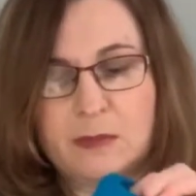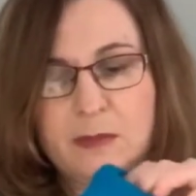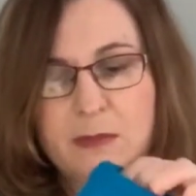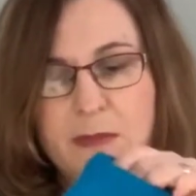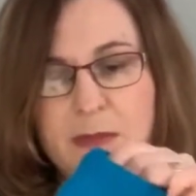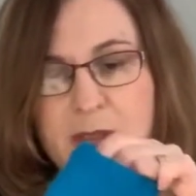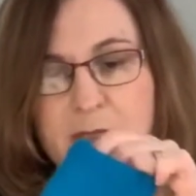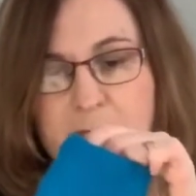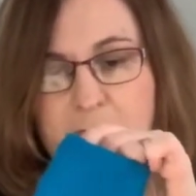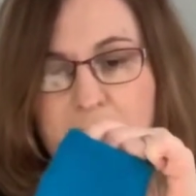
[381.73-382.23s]

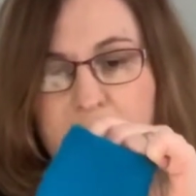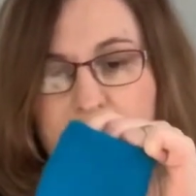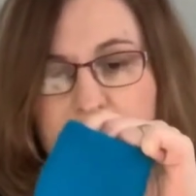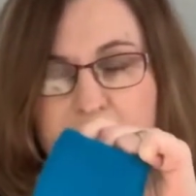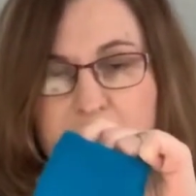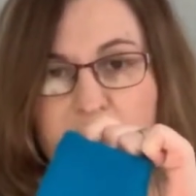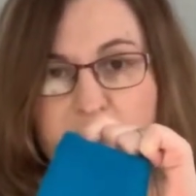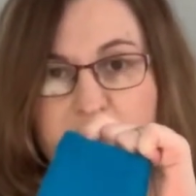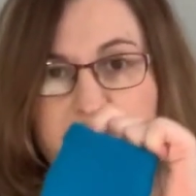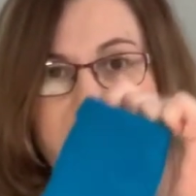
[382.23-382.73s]
So here's
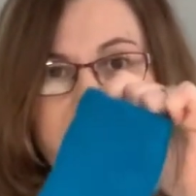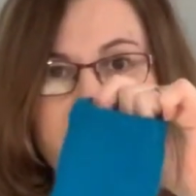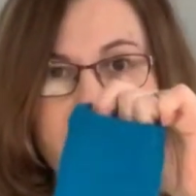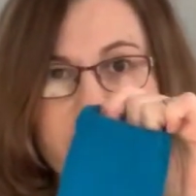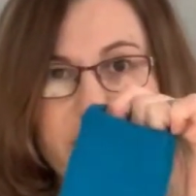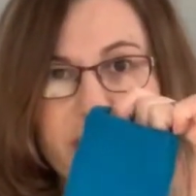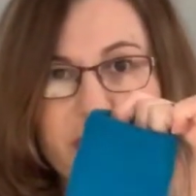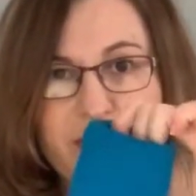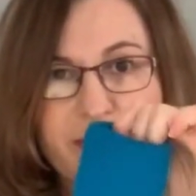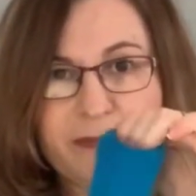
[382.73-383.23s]
your
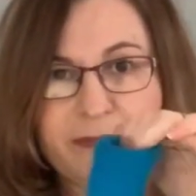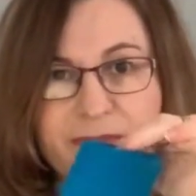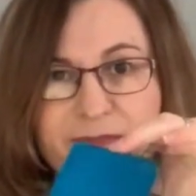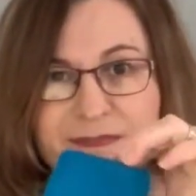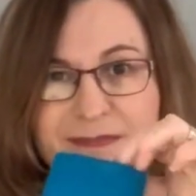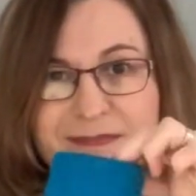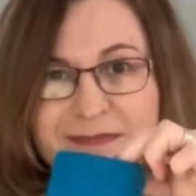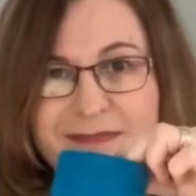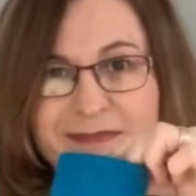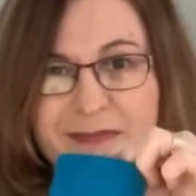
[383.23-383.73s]
pouch.
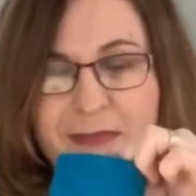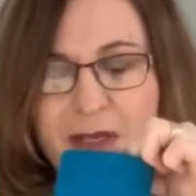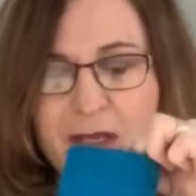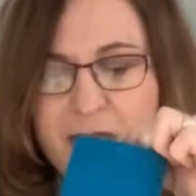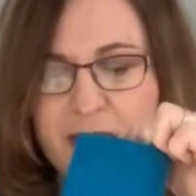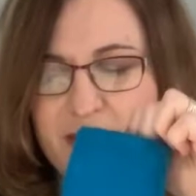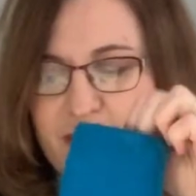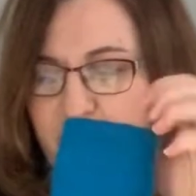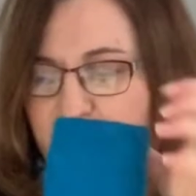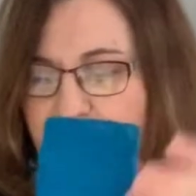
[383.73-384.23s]

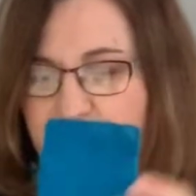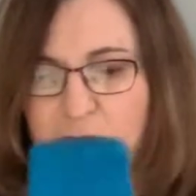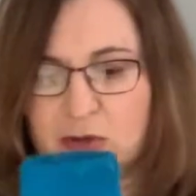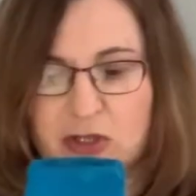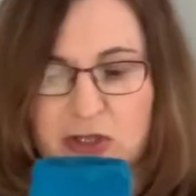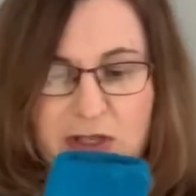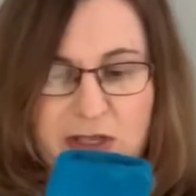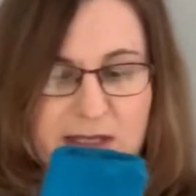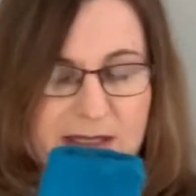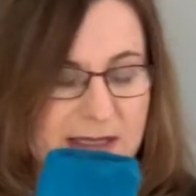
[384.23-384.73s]
Here's your pouch.
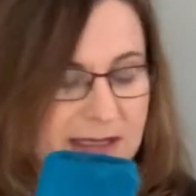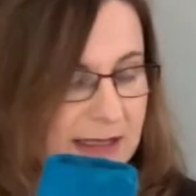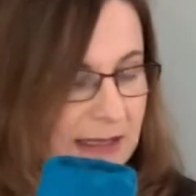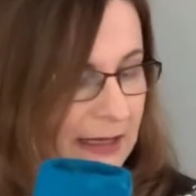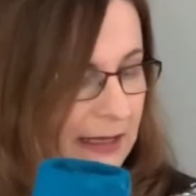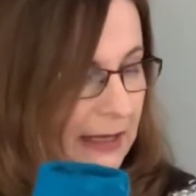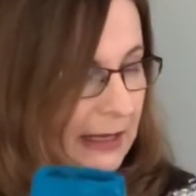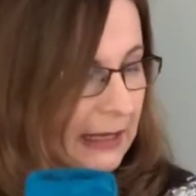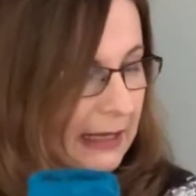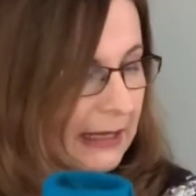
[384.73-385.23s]
Let's
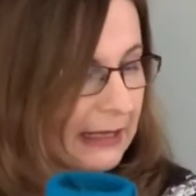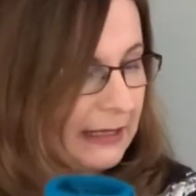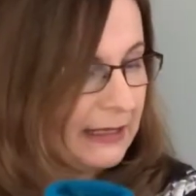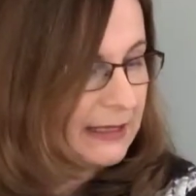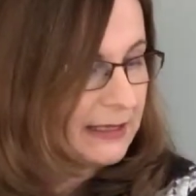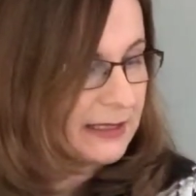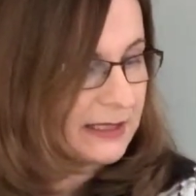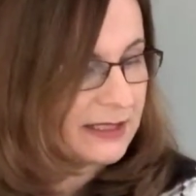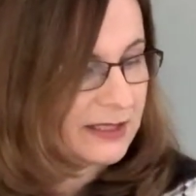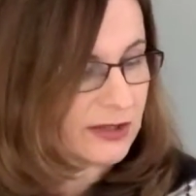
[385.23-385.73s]

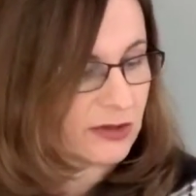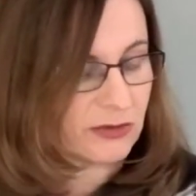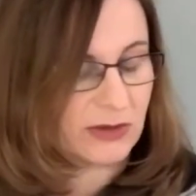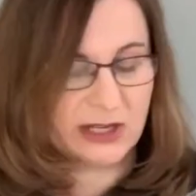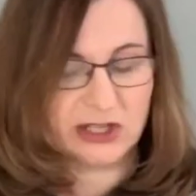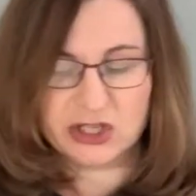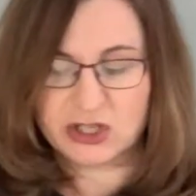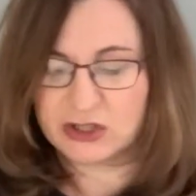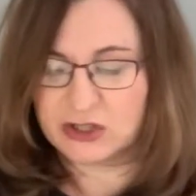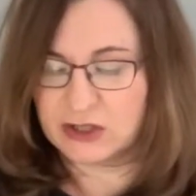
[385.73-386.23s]

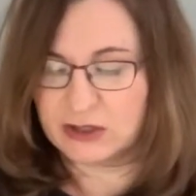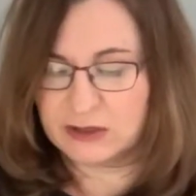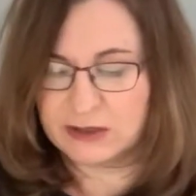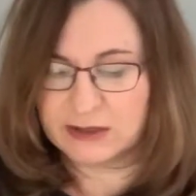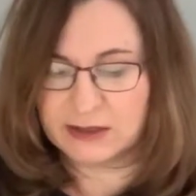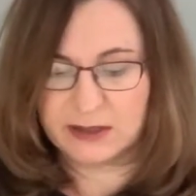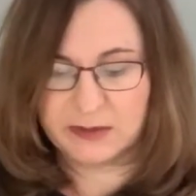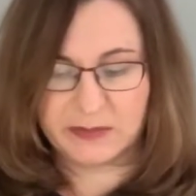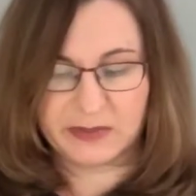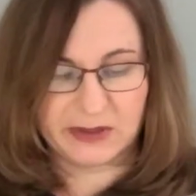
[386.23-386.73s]
stretch it a
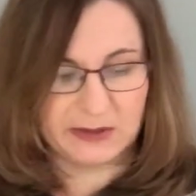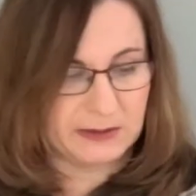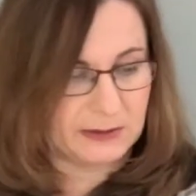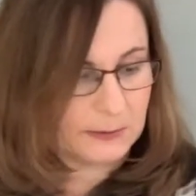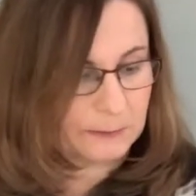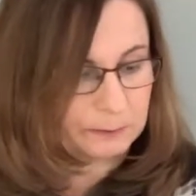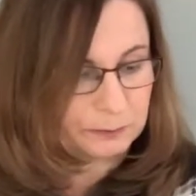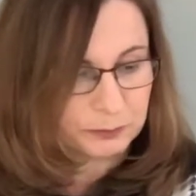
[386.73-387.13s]
little bit.